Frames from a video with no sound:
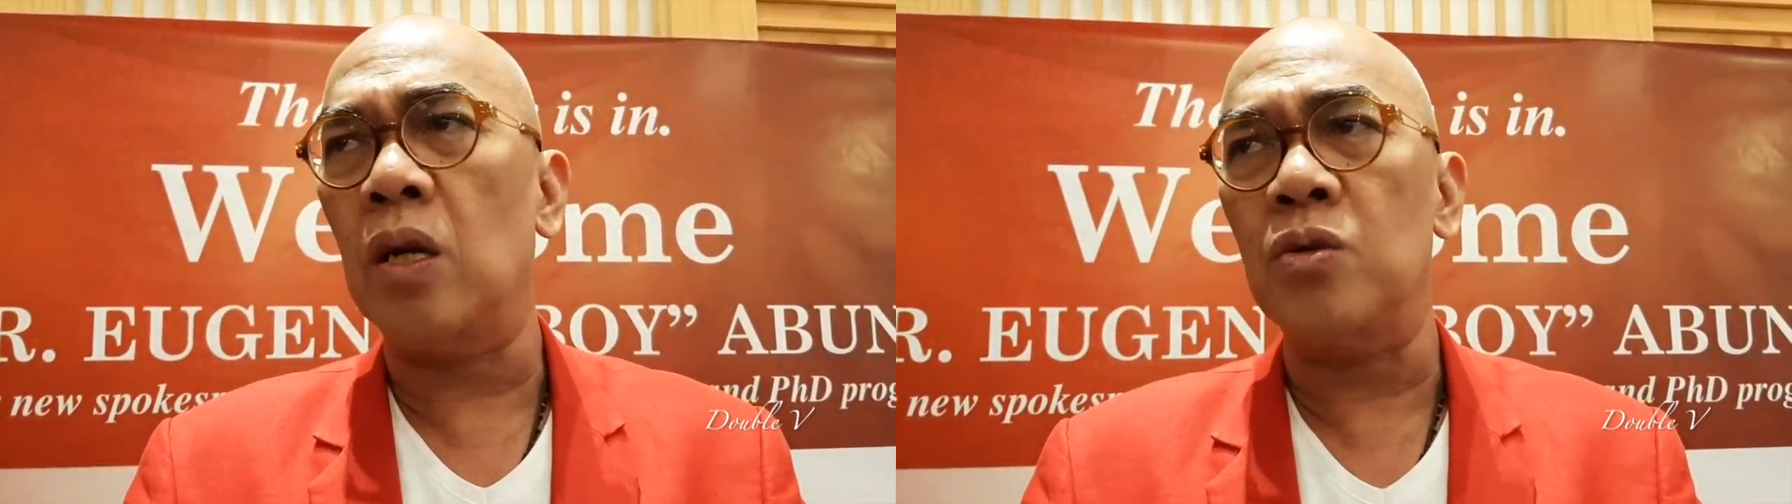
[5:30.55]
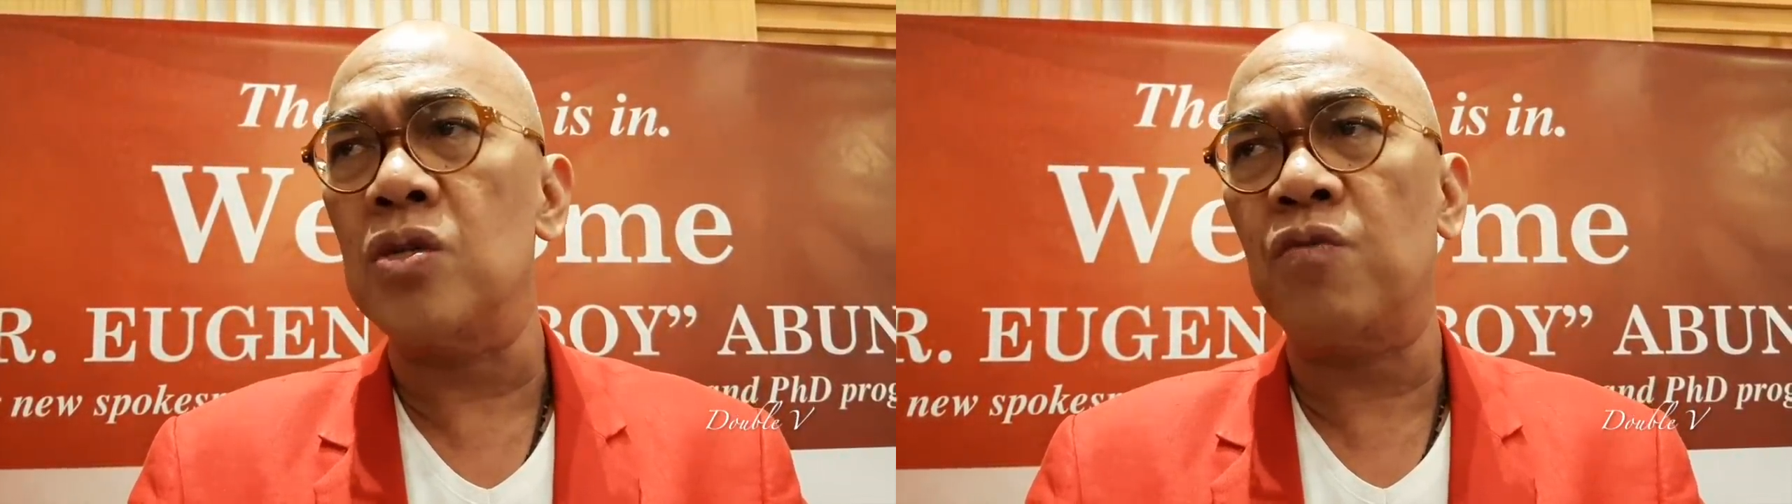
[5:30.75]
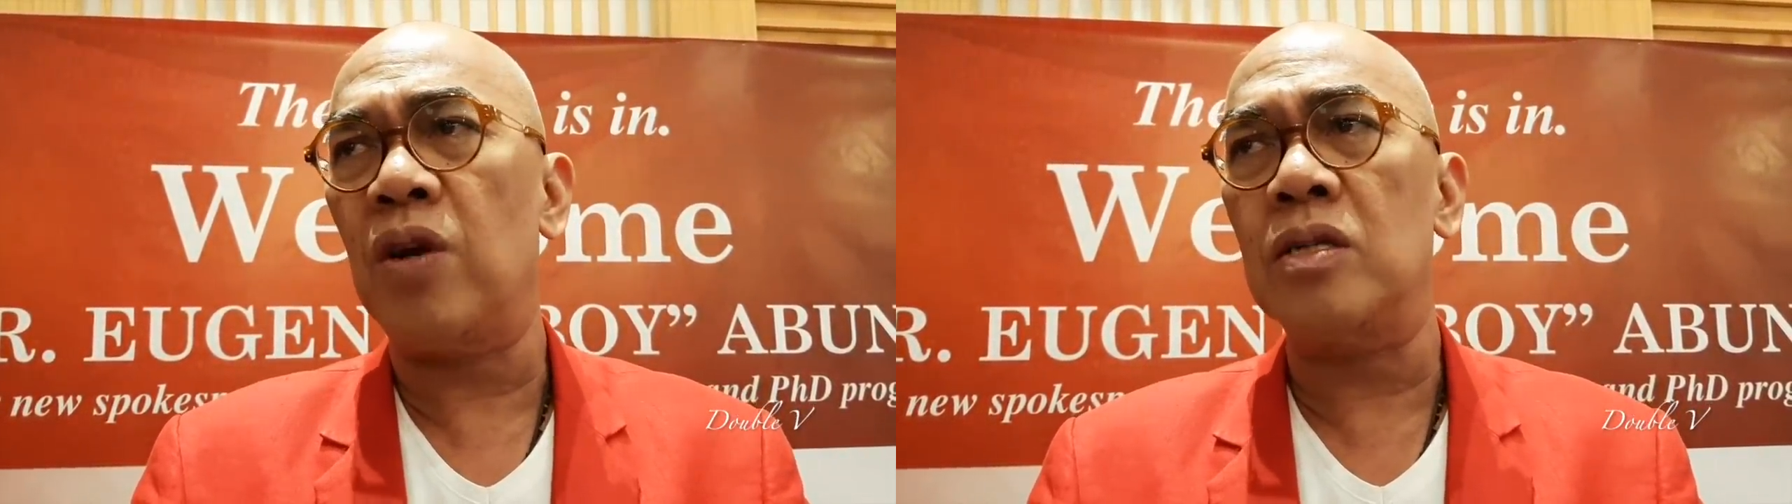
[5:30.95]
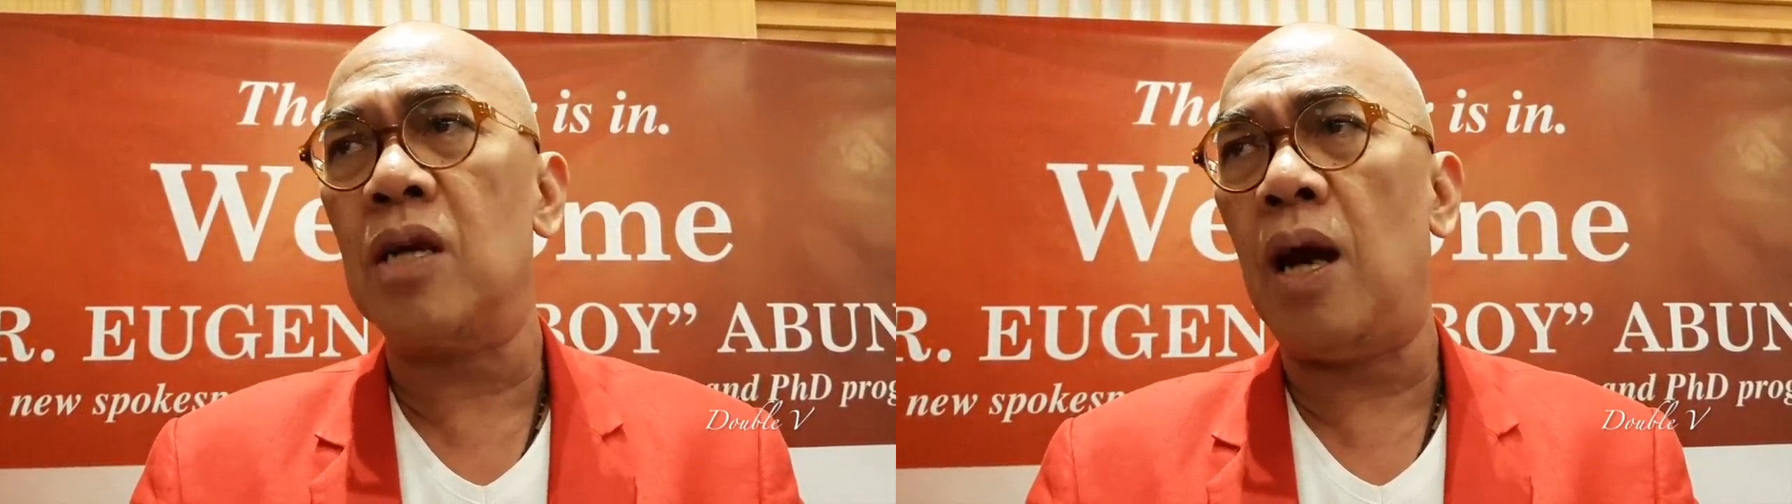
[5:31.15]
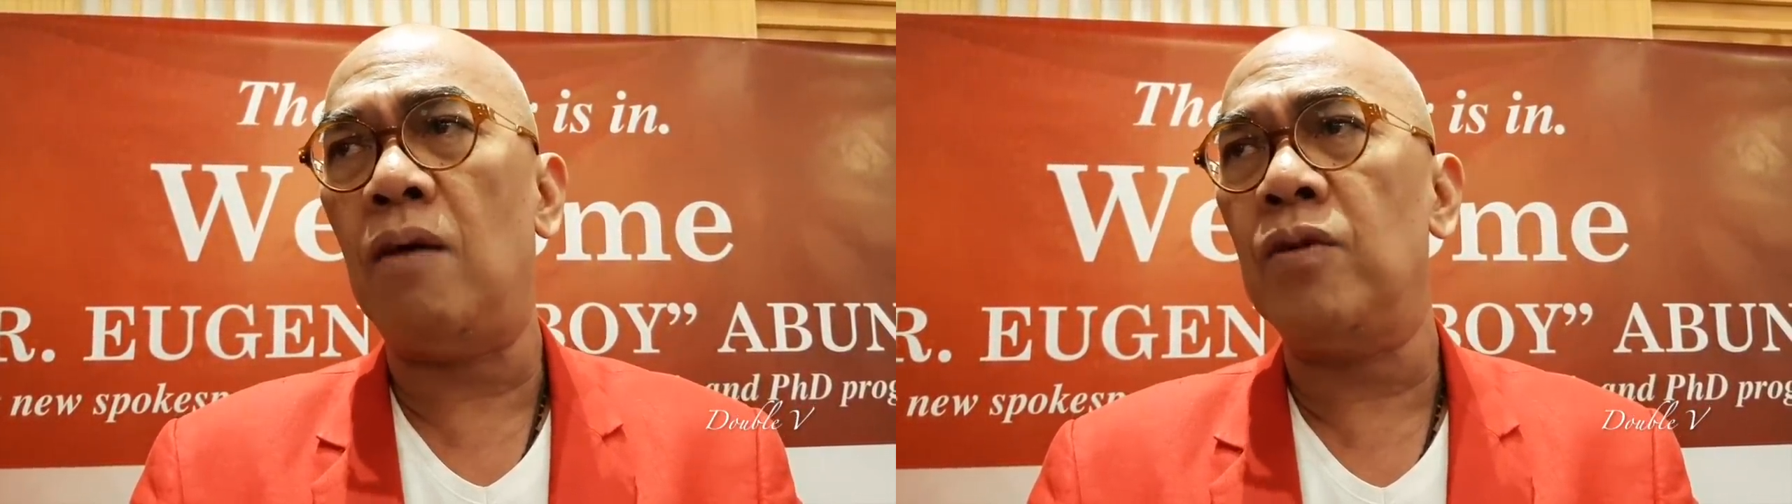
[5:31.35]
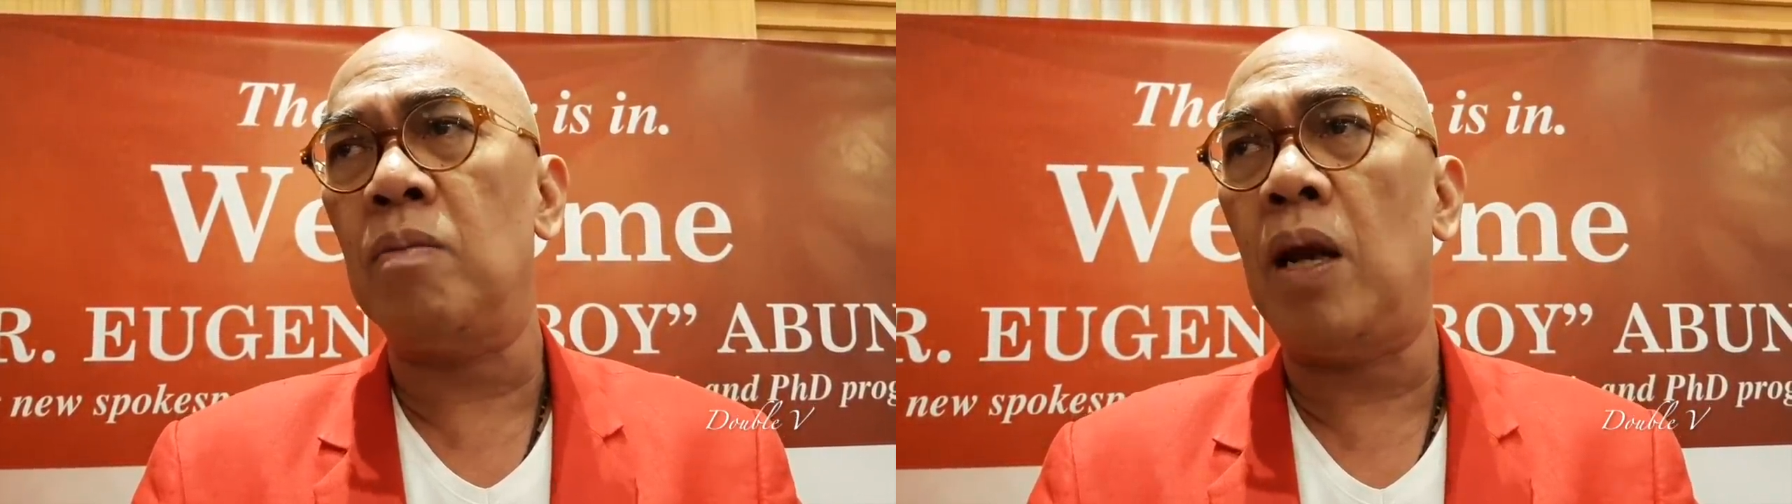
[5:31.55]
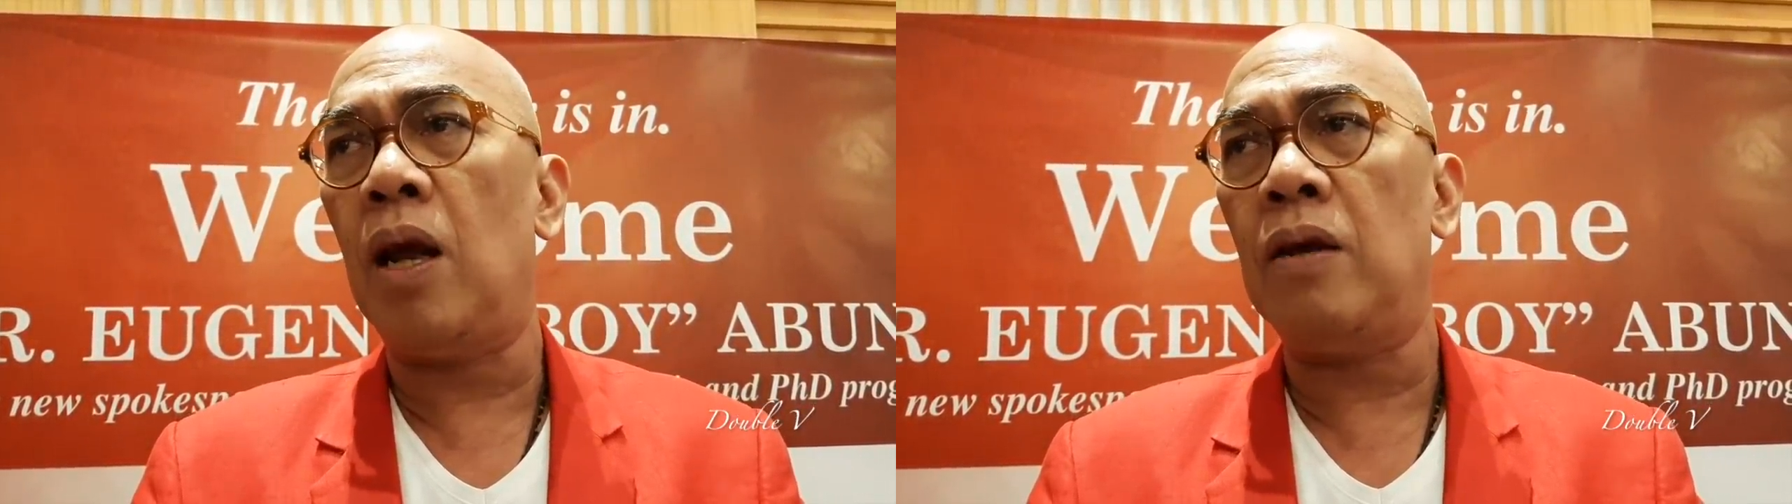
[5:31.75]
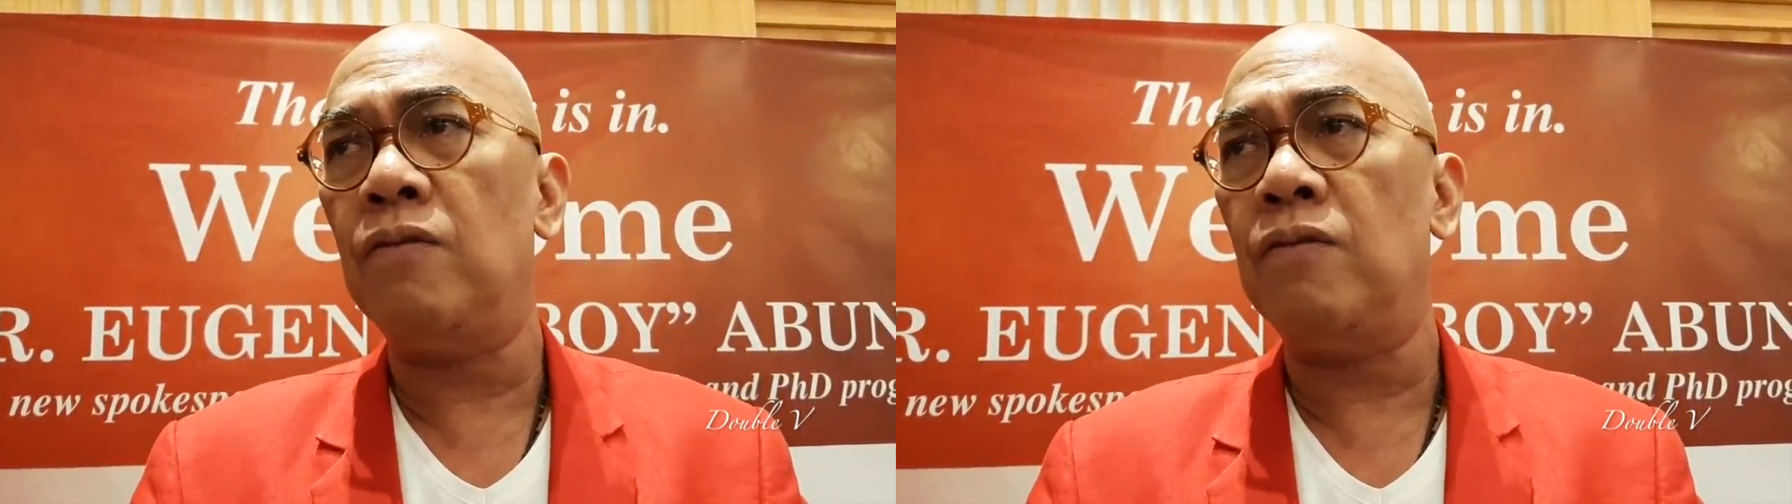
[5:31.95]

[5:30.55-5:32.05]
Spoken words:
closest friends I have in my life.